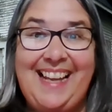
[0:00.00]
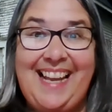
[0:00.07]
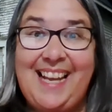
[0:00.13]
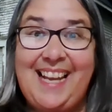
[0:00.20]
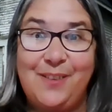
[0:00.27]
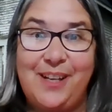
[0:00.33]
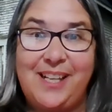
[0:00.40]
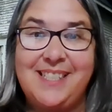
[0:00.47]

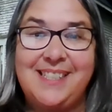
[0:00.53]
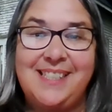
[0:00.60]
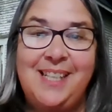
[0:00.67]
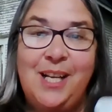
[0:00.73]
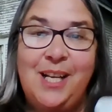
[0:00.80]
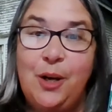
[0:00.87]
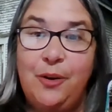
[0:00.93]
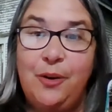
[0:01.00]
Anyways,
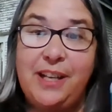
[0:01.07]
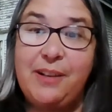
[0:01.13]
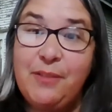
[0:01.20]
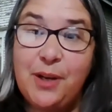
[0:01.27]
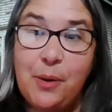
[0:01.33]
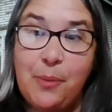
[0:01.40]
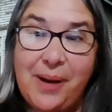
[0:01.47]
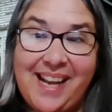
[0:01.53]
we're
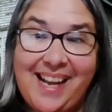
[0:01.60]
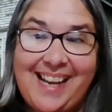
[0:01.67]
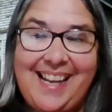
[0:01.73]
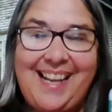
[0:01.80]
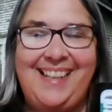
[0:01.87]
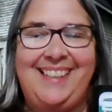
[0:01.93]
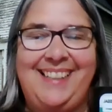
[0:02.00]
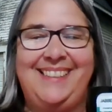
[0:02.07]
giving
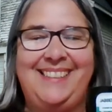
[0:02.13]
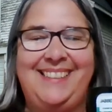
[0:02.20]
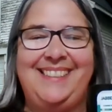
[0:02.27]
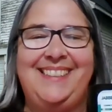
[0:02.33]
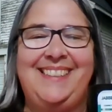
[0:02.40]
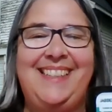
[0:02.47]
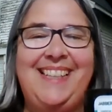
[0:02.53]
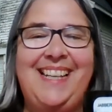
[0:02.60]
away
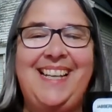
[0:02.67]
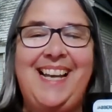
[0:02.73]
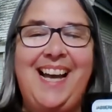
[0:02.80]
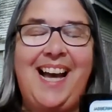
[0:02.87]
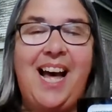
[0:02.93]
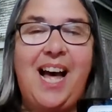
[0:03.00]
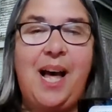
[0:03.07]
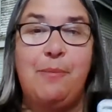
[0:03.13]

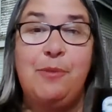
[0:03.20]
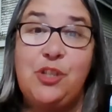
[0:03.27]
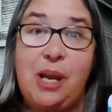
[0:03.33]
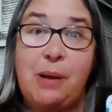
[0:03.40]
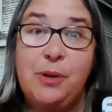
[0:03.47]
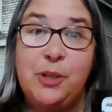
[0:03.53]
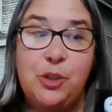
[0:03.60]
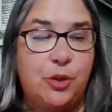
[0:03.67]

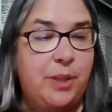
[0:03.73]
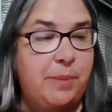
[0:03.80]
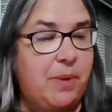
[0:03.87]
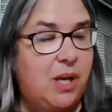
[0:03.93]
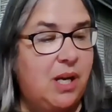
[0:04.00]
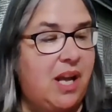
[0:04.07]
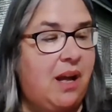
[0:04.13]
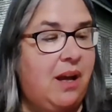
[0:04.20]
Jabbering Julie
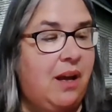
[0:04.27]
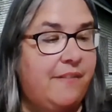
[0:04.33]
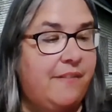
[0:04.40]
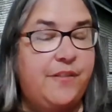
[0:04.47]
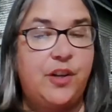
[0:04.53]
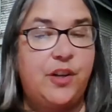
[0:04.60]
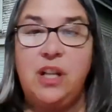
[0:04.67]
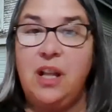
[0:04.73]
mug
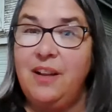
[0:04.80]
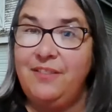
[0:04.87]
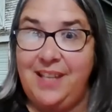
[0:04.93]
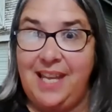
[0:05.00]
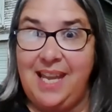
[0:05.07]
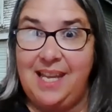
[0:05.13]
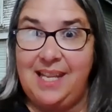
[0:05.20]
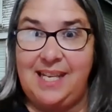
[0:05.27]
full of
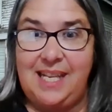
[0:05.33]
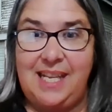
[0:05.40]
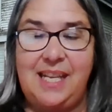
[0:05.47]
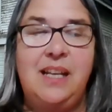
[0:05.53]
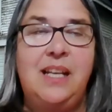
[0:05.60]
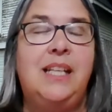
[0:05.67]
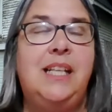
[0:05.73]
candy,